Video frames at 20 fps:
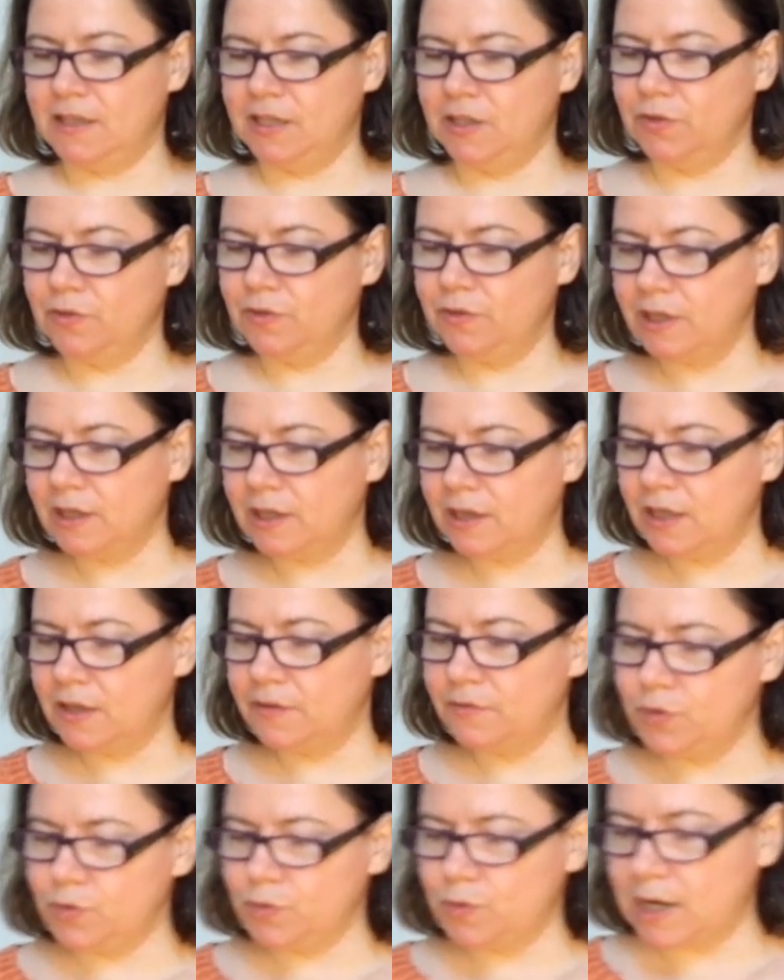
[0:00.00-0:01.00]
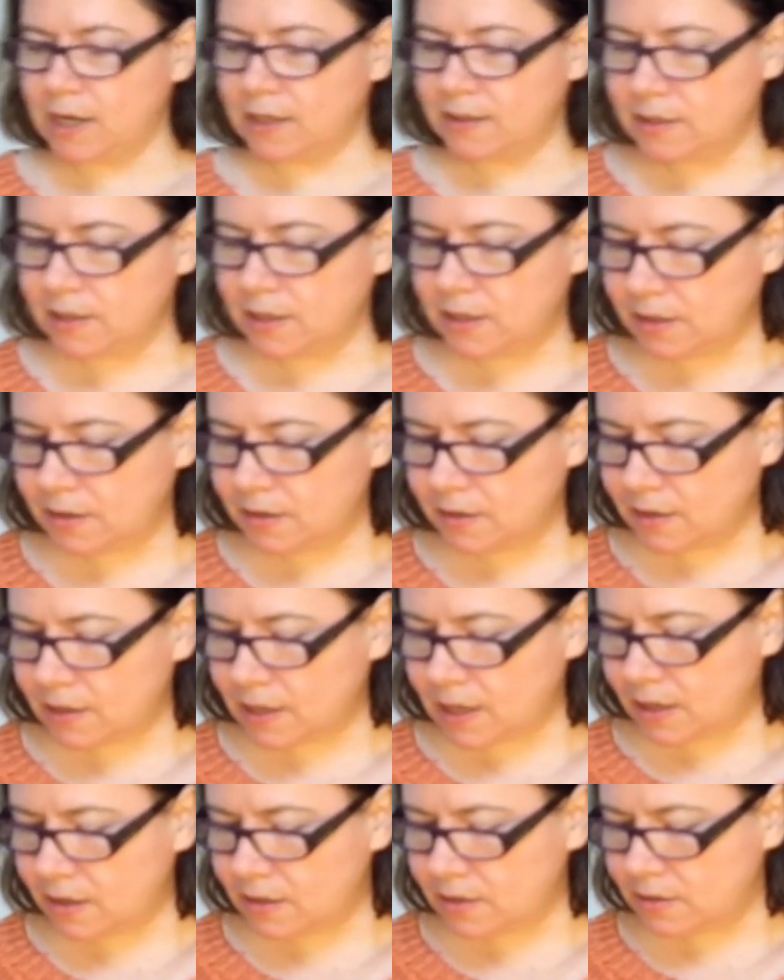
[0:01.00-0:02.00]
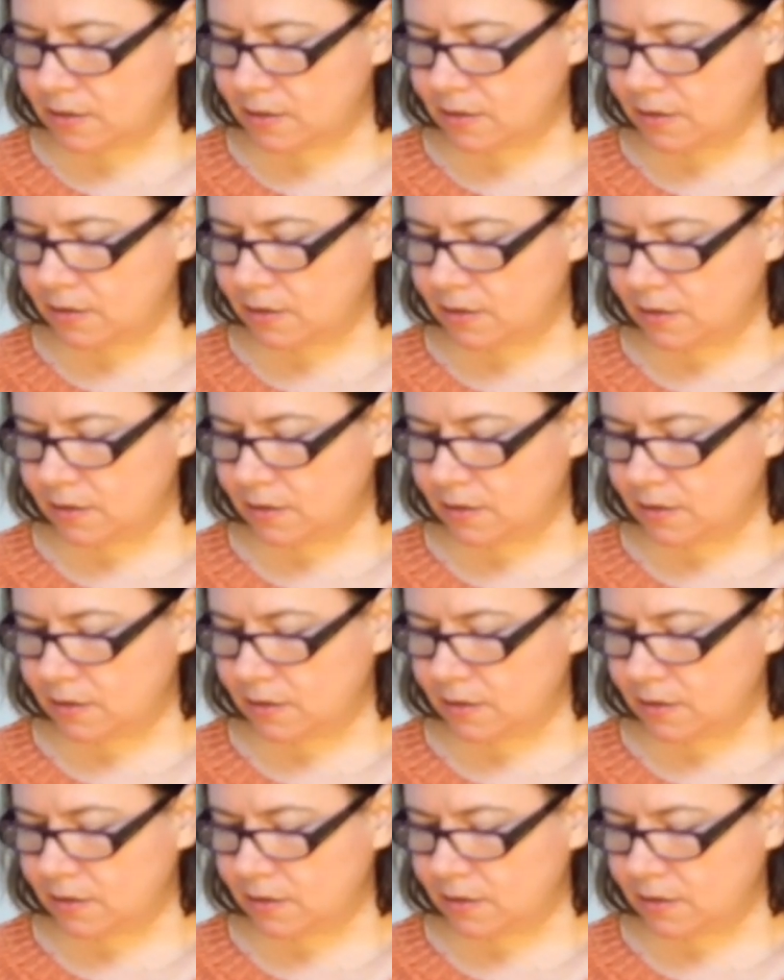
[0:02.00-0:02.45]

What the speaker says: I don't think I have to add anything else.